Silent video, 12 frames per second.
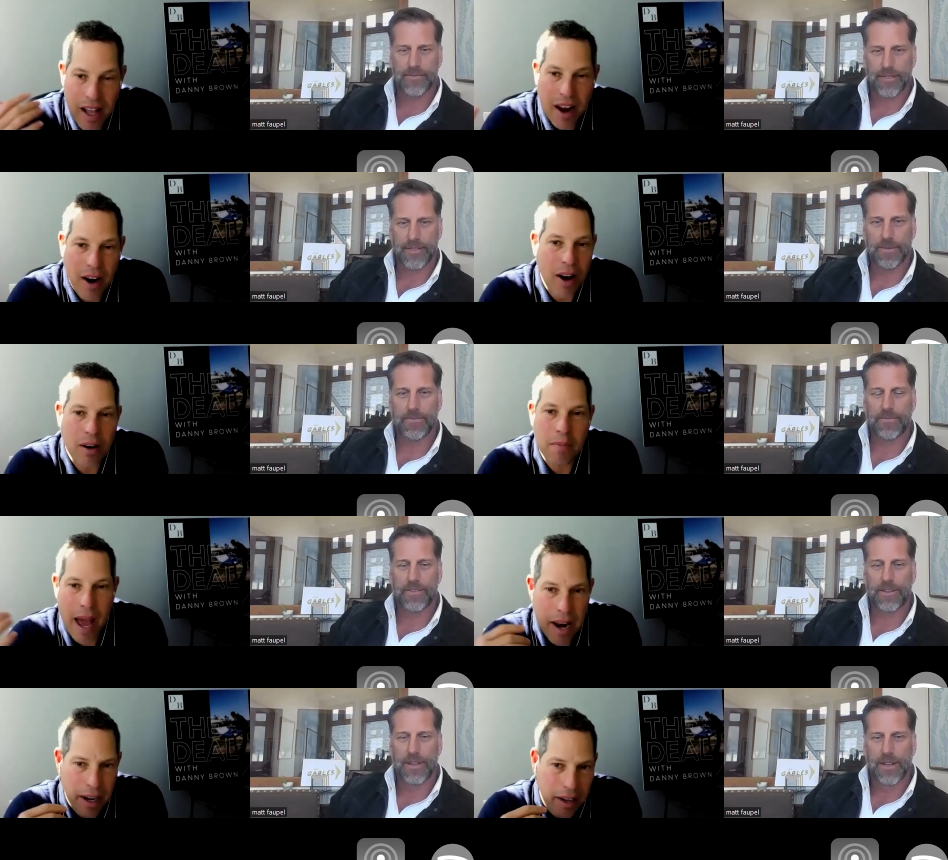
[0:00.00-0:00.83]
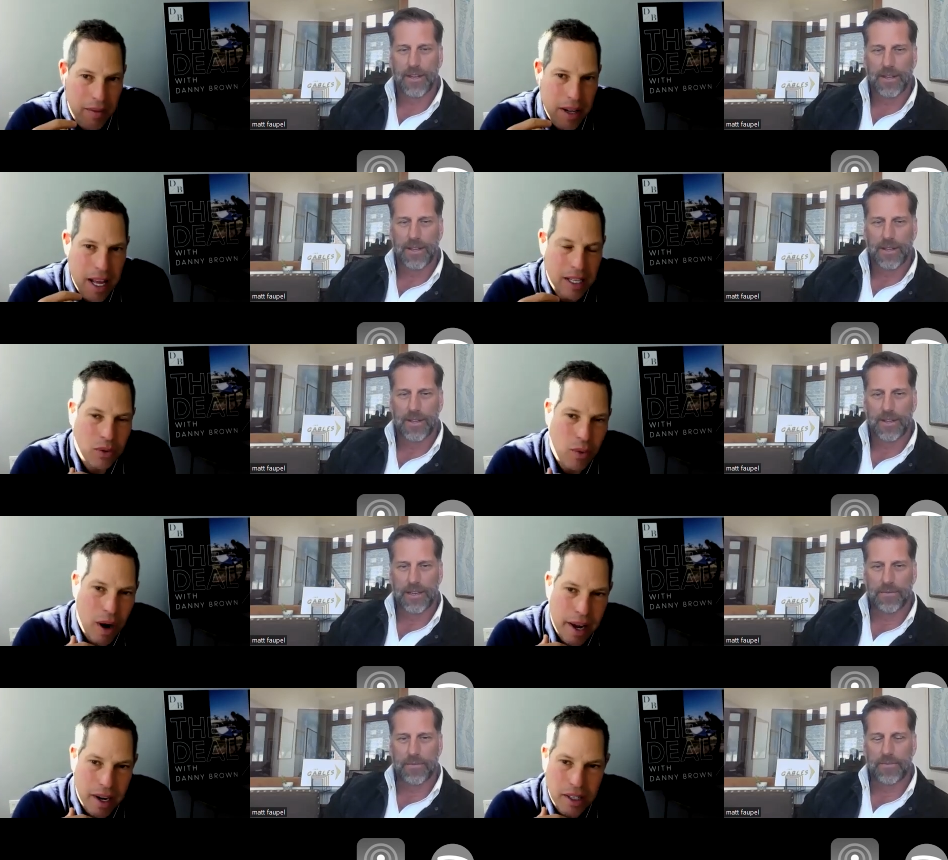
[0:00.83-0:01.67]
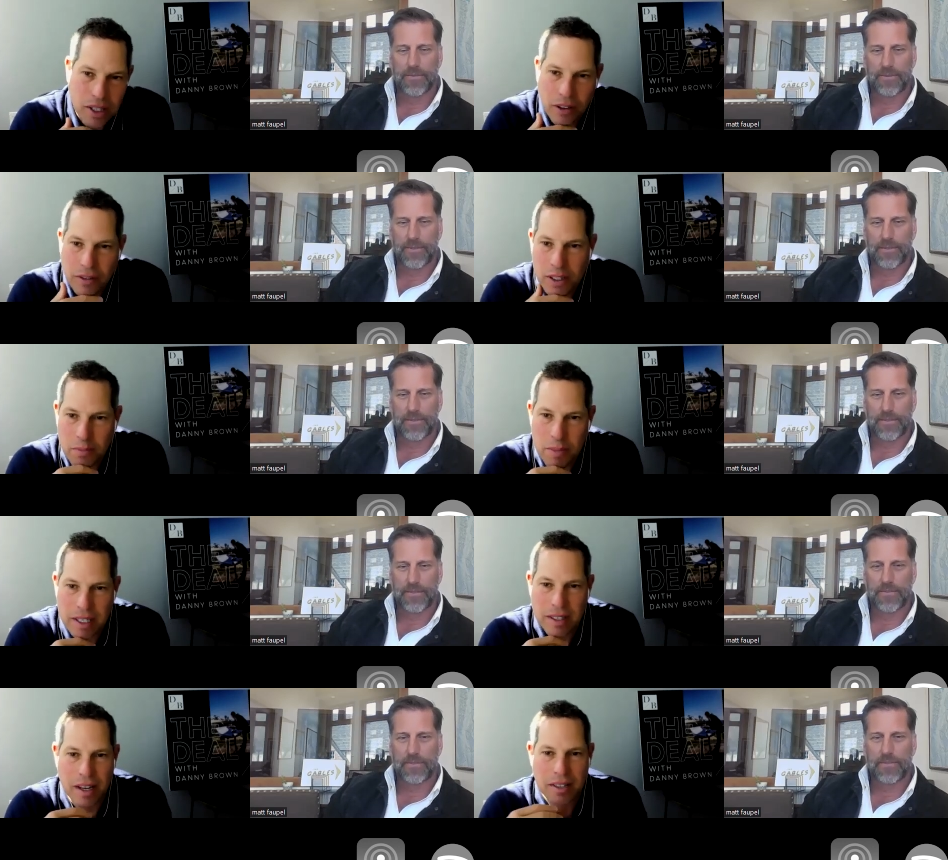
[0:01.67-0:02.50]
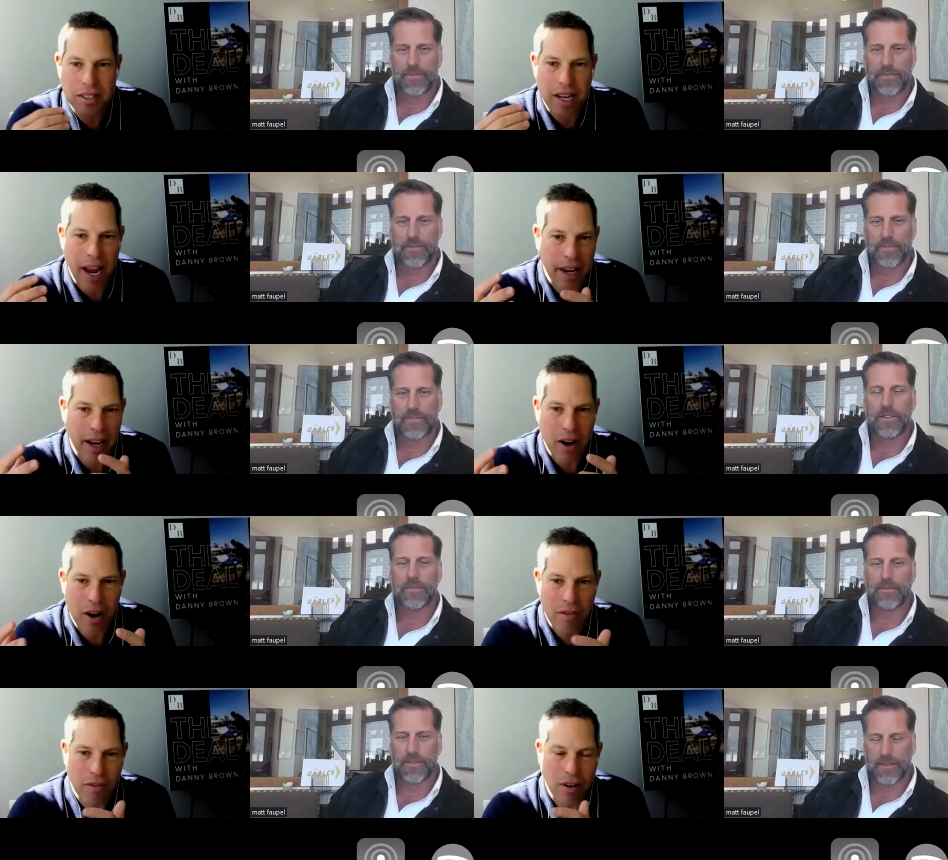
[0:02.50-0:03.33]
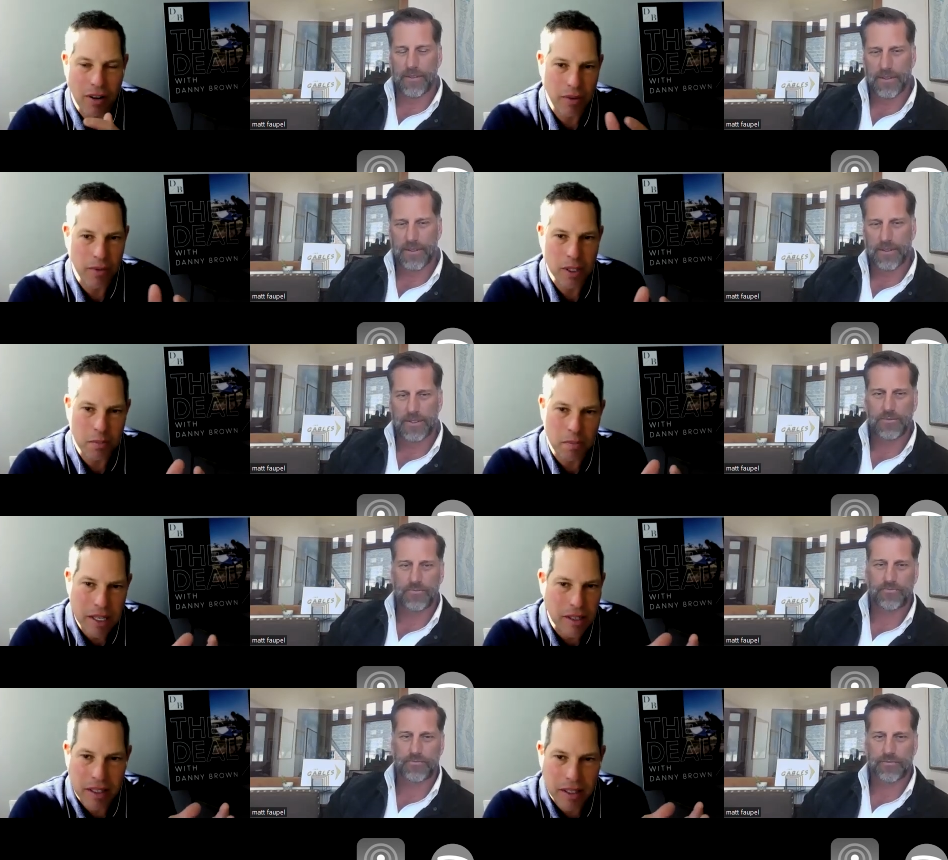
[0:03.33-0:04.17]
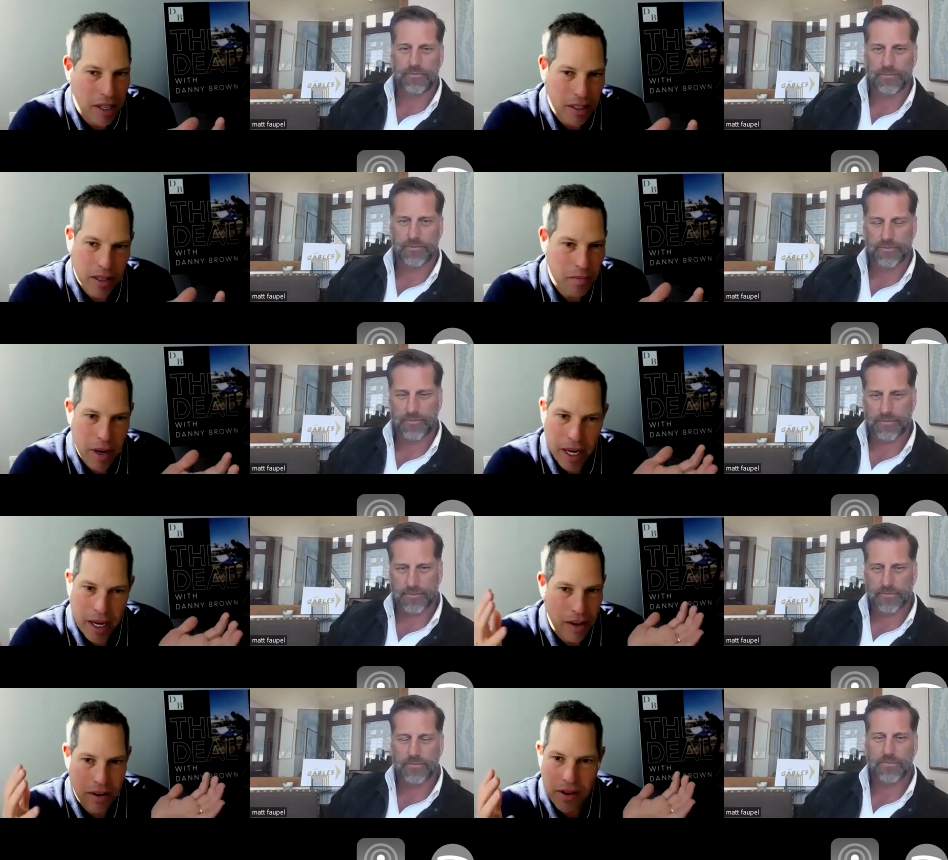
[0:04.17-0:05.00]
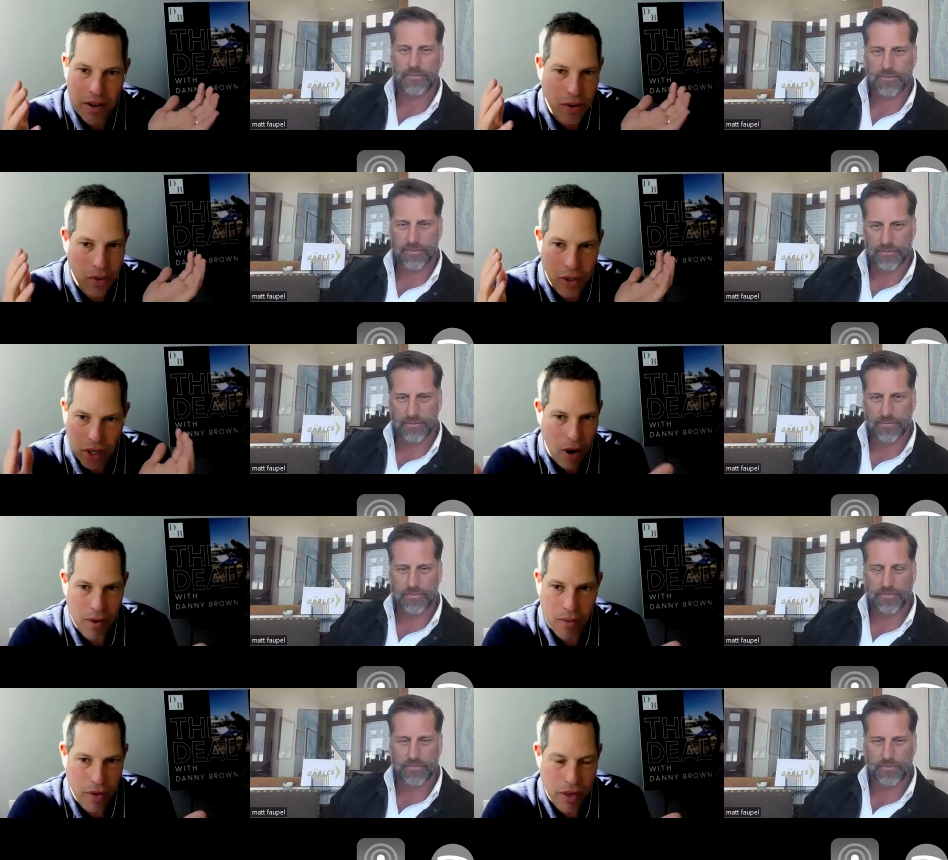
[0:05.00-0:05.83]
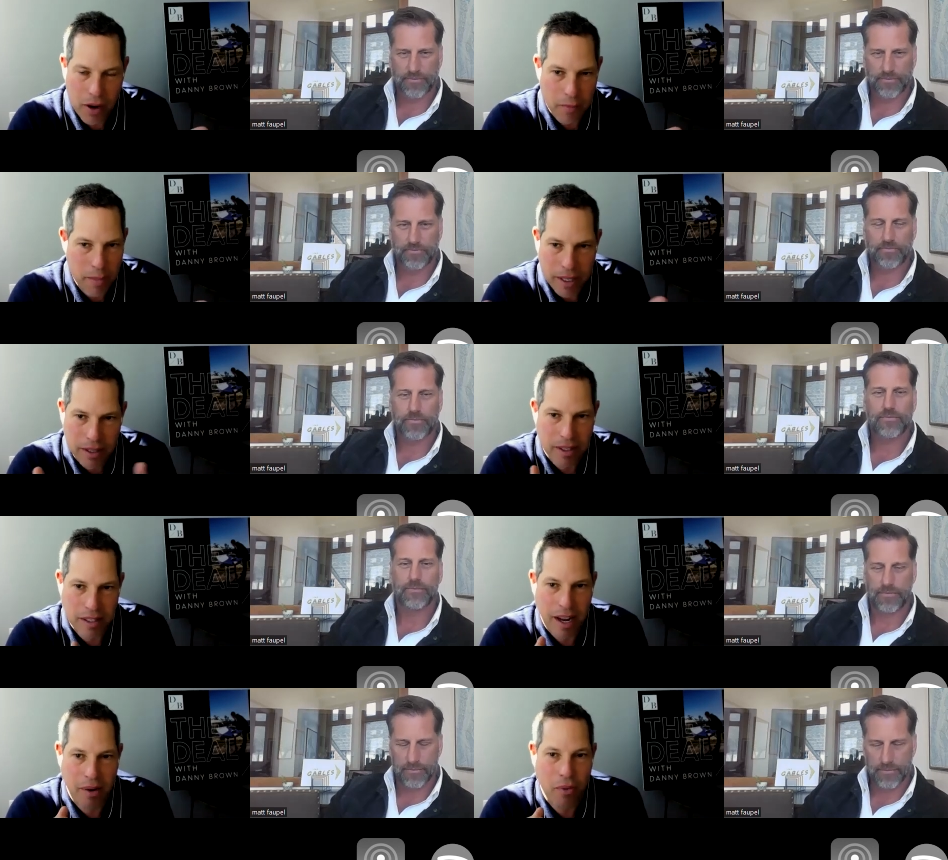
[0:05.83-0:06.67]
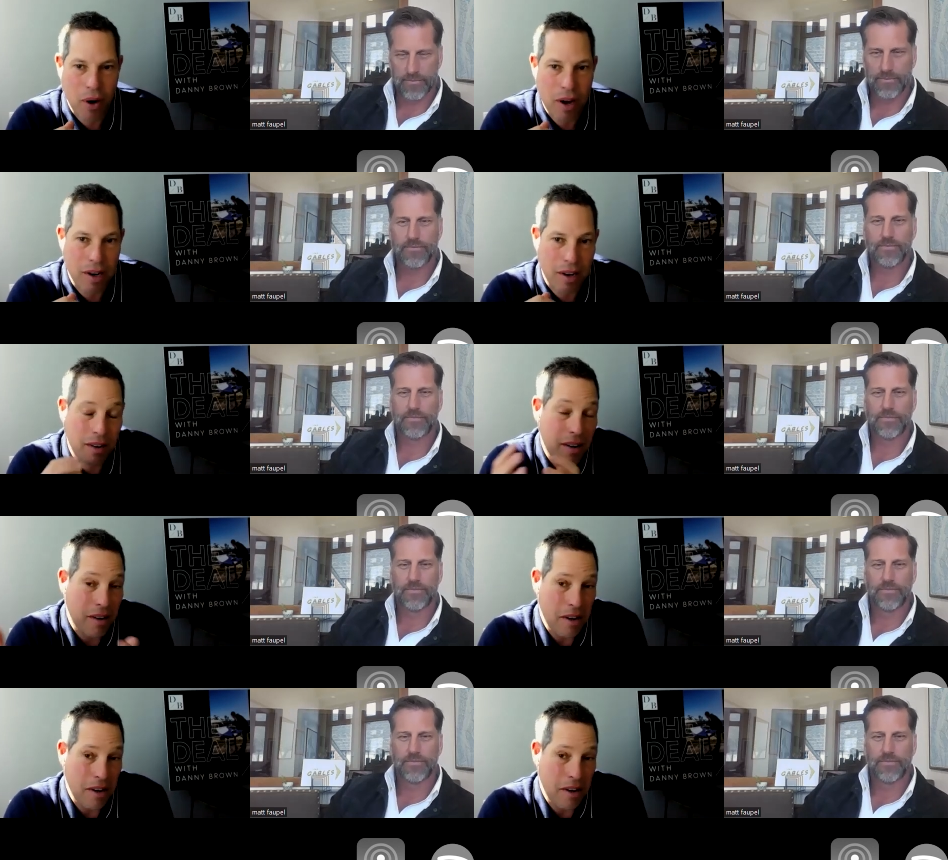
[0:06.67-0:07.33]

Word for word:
Speaker 1: not automatic. I mean, that's yeah. why in a service business, taking yeah. over someone's business doesn't mean you start with their business day one. It,